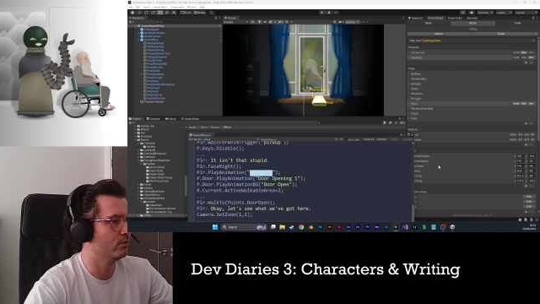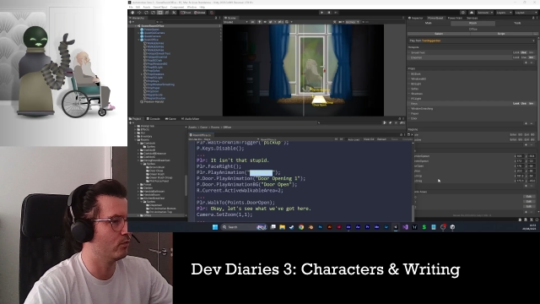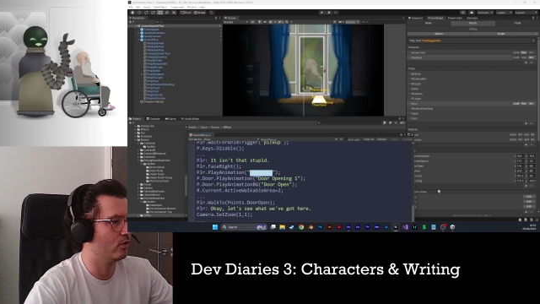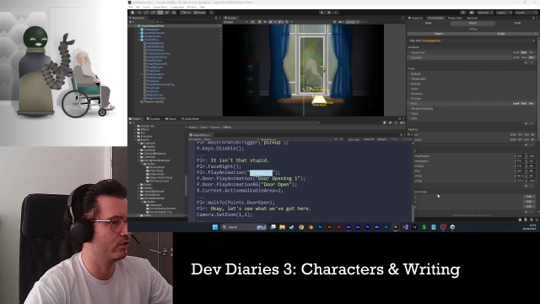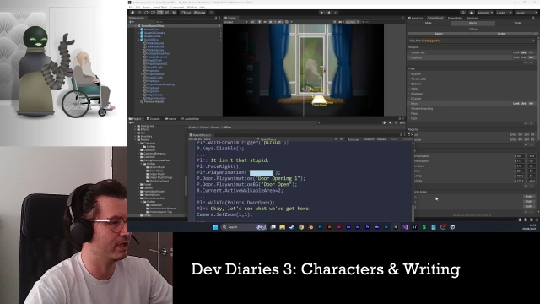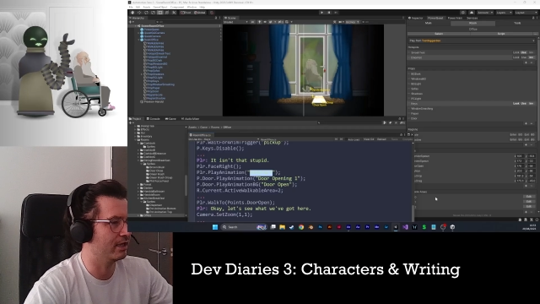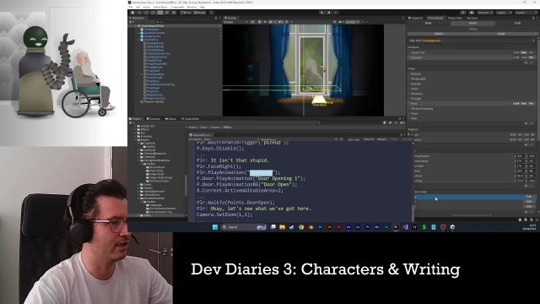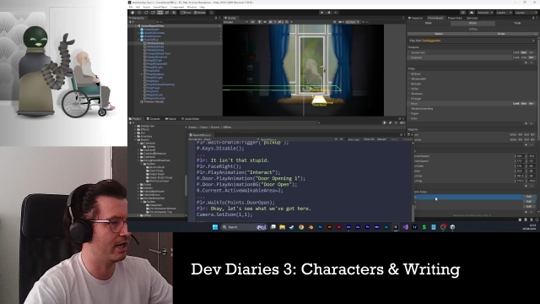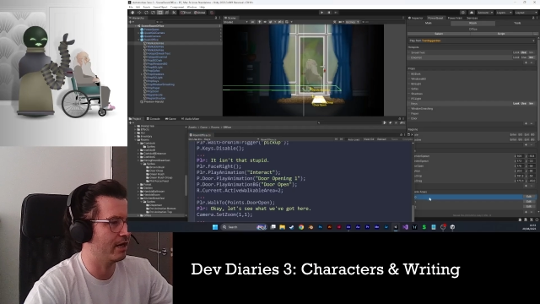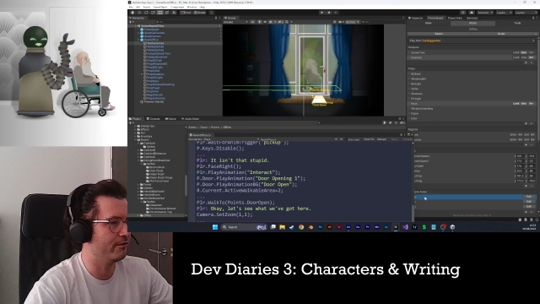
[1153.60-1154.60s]

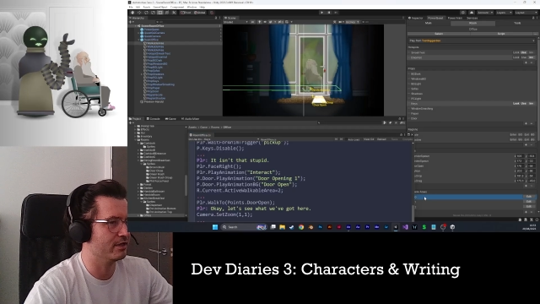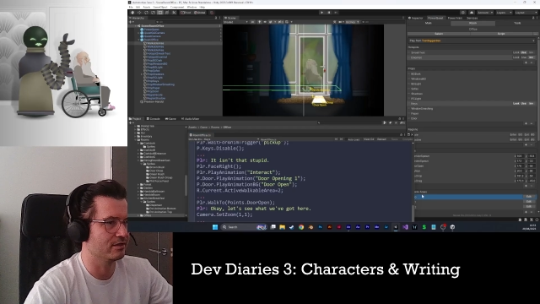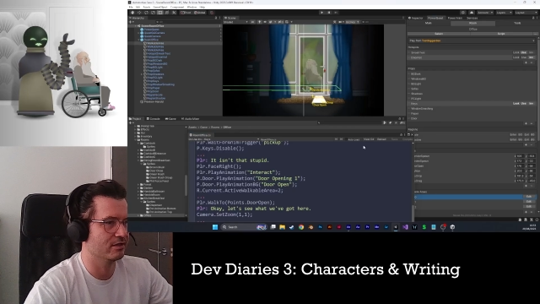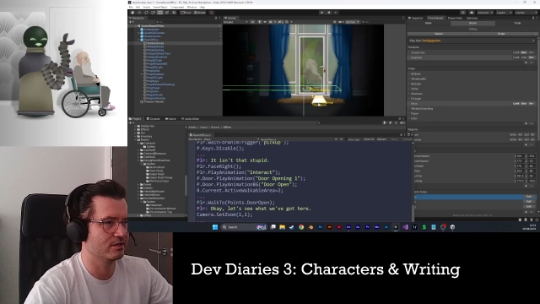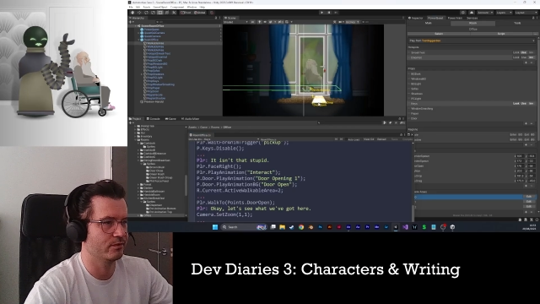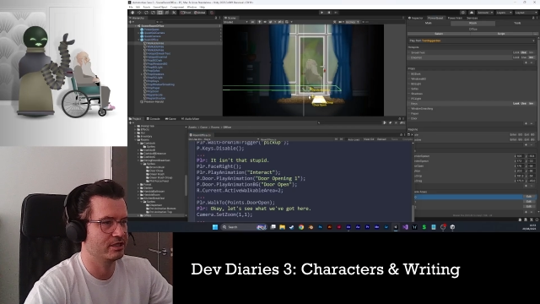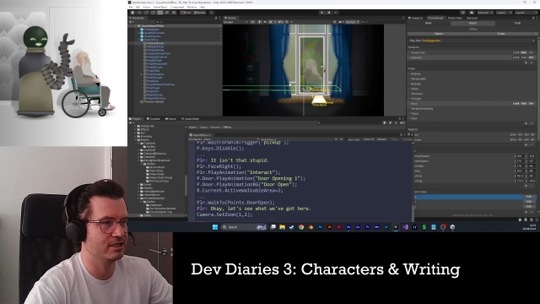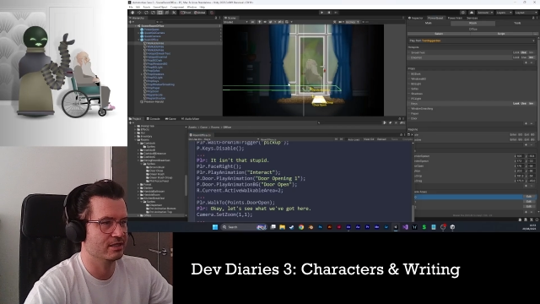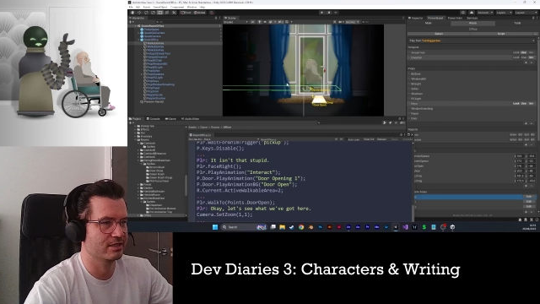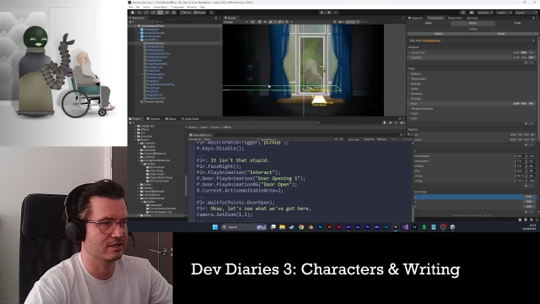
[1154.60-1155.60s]
walking areas that are
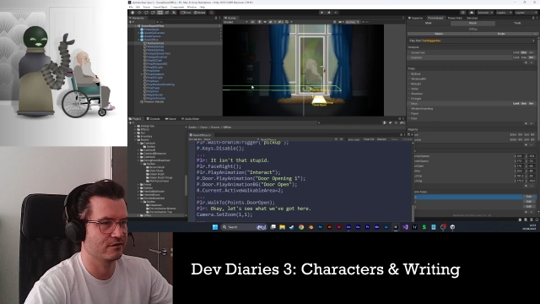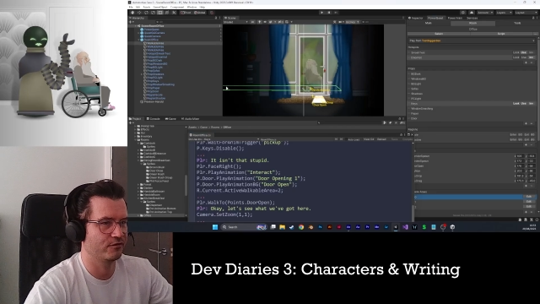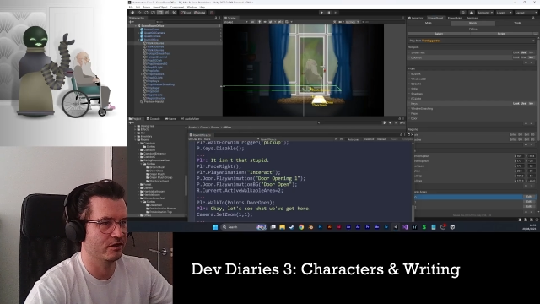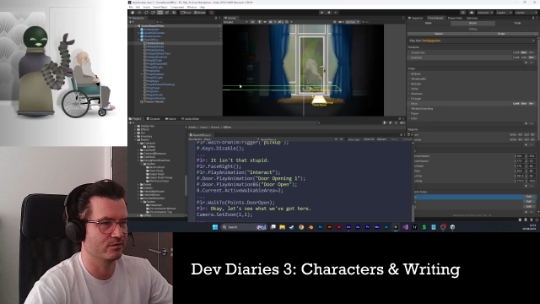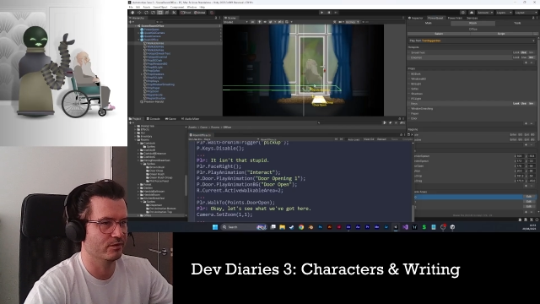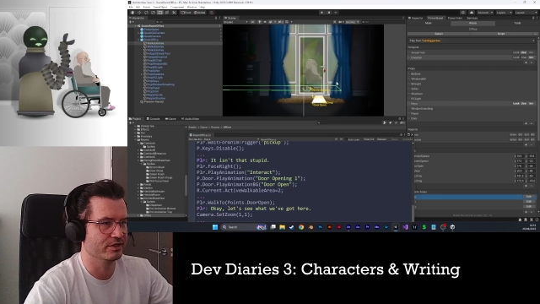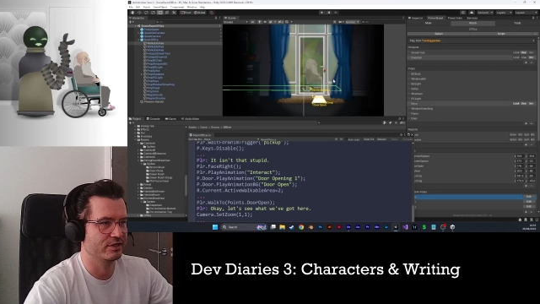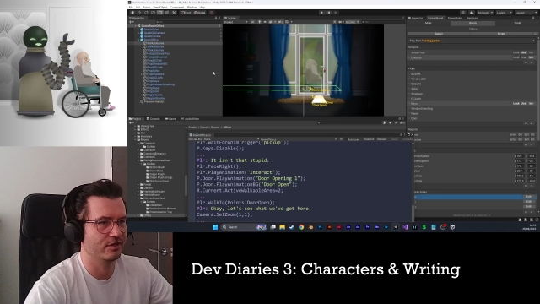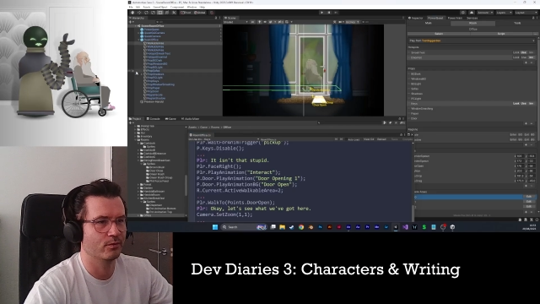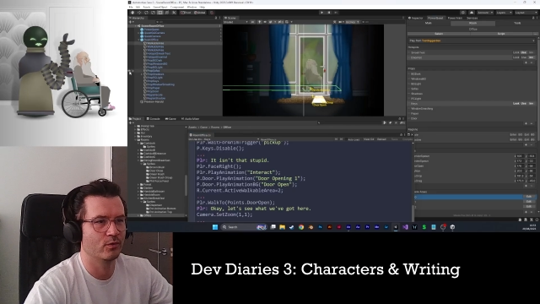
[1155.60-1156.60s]
switching. So that's the first one,
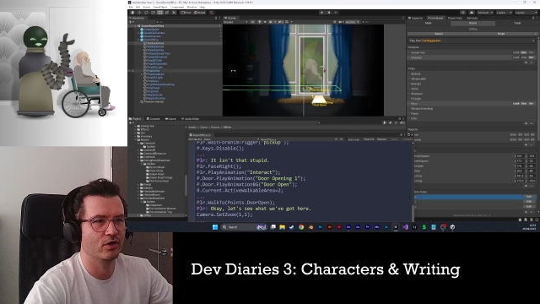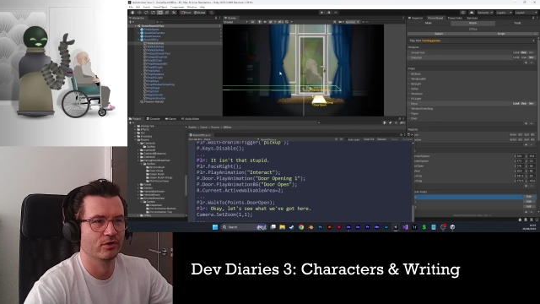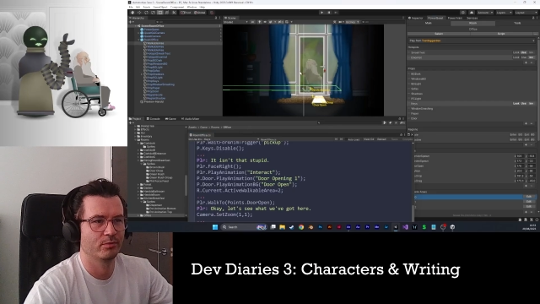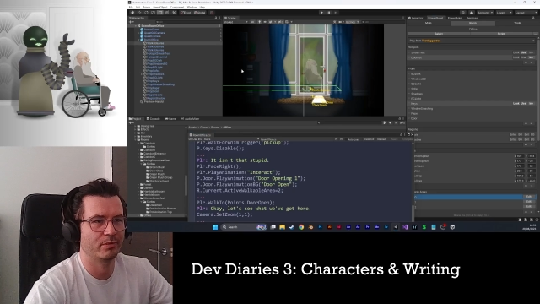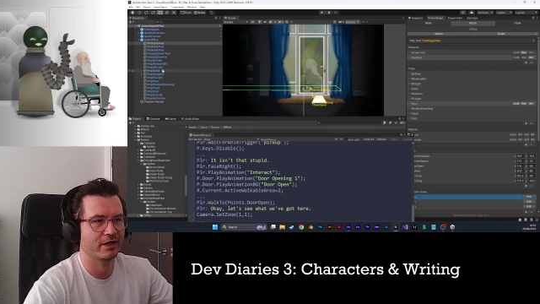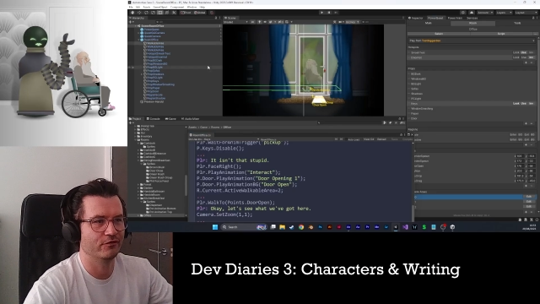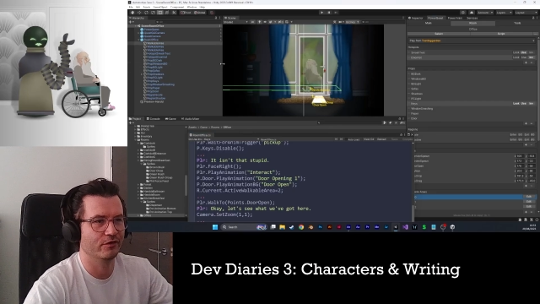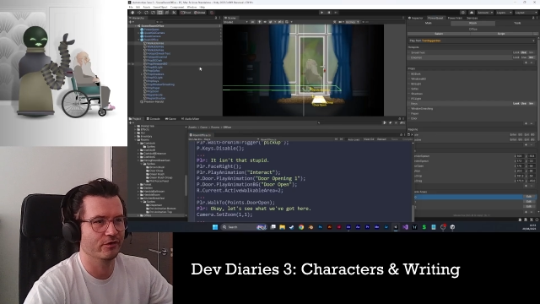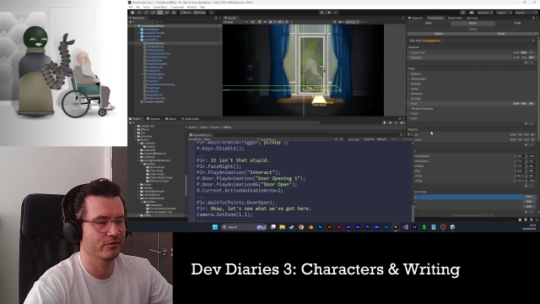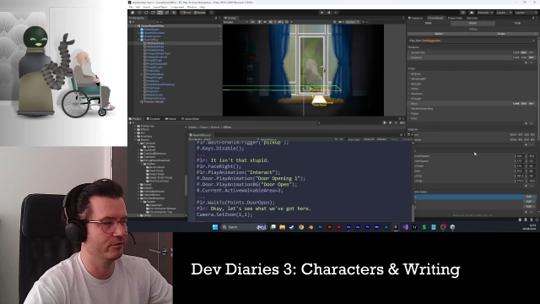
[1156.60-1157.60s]
so you can walk back and
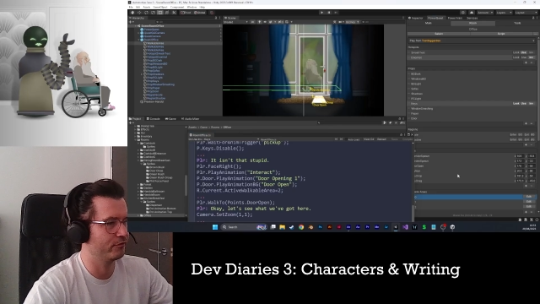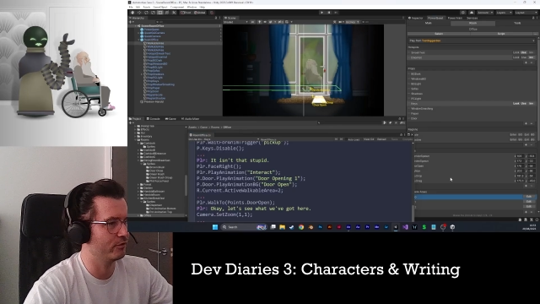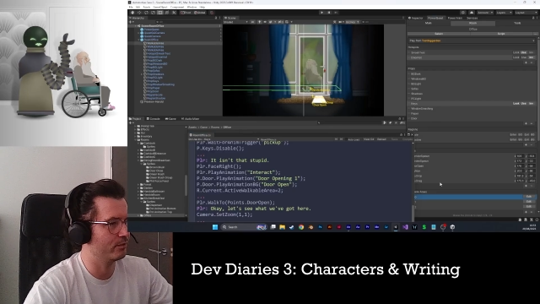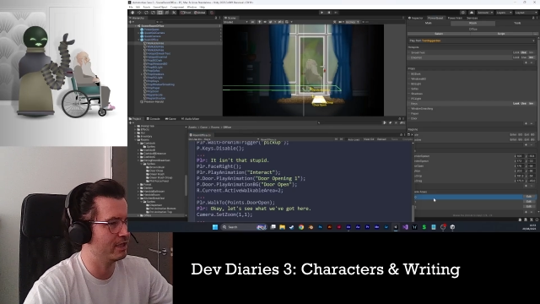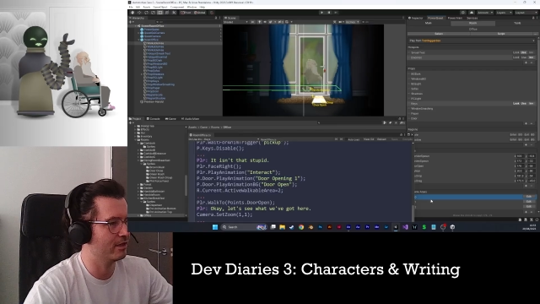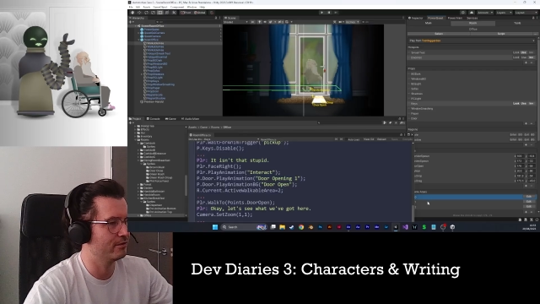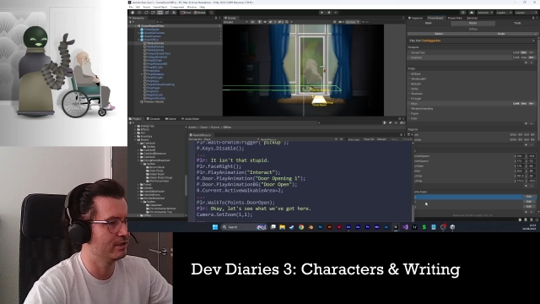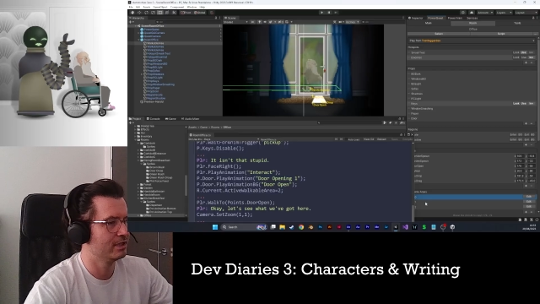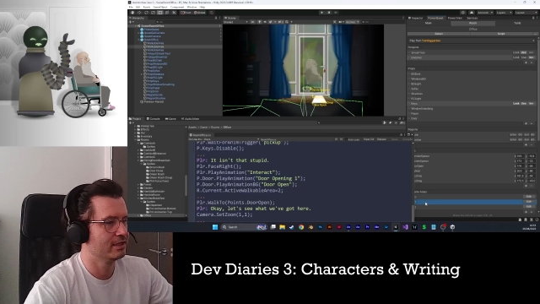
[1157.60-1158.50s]
forth and look through the window.